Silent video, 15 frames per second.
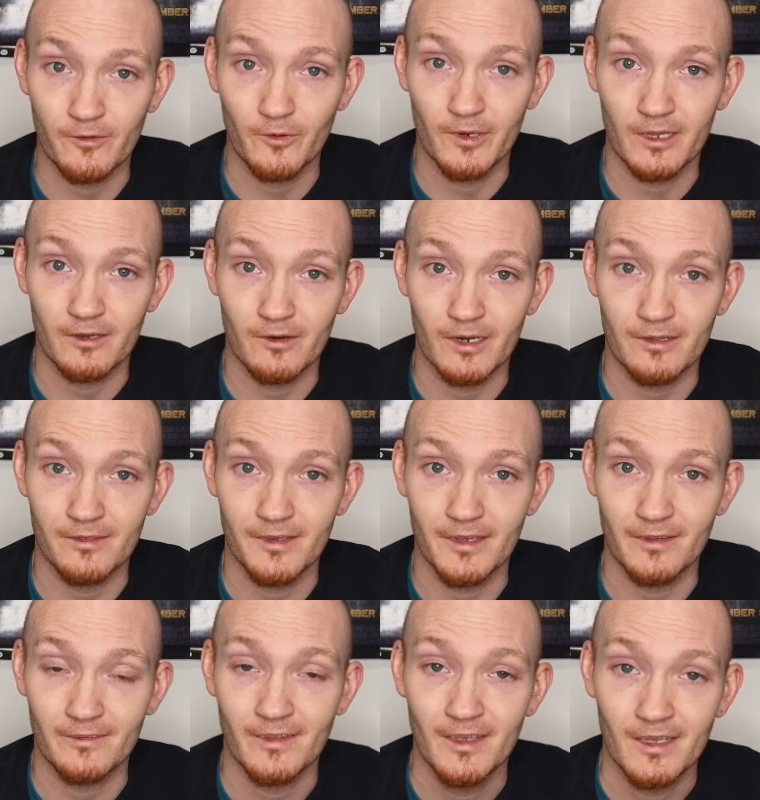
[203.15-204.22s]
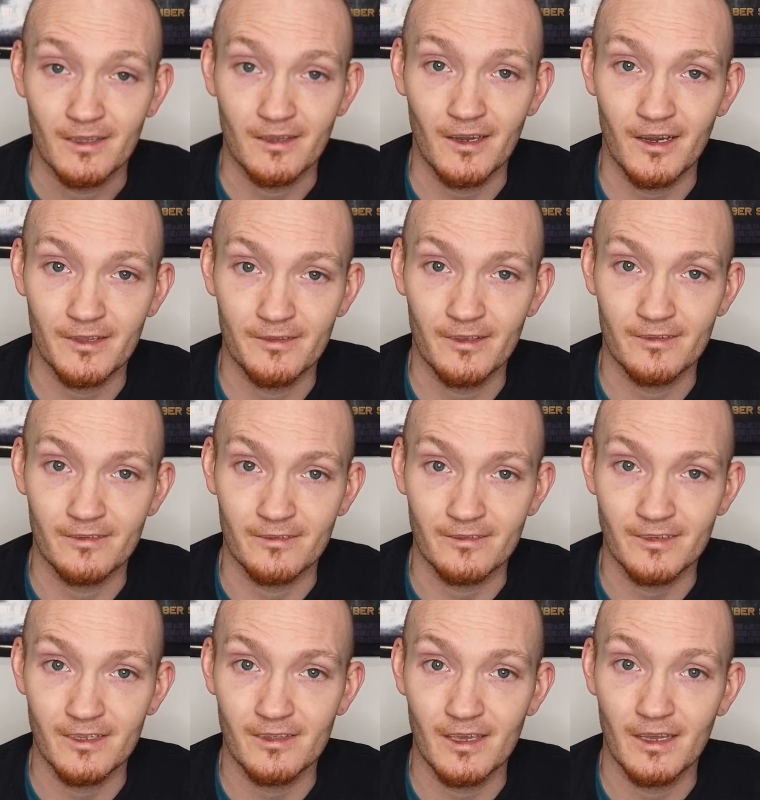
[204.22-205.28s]
doing great things, God doesn't
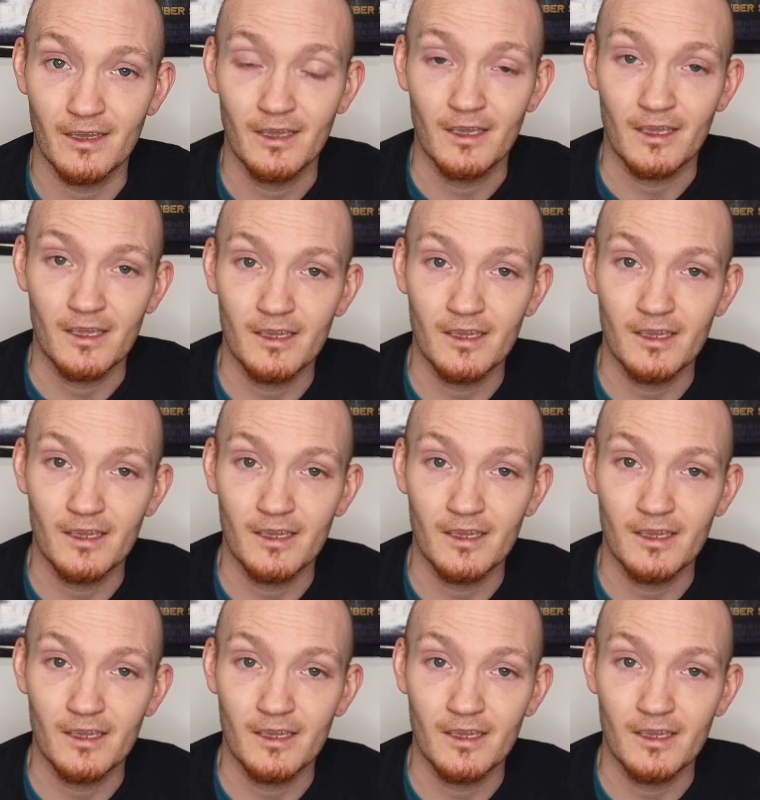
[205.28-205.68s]
see that.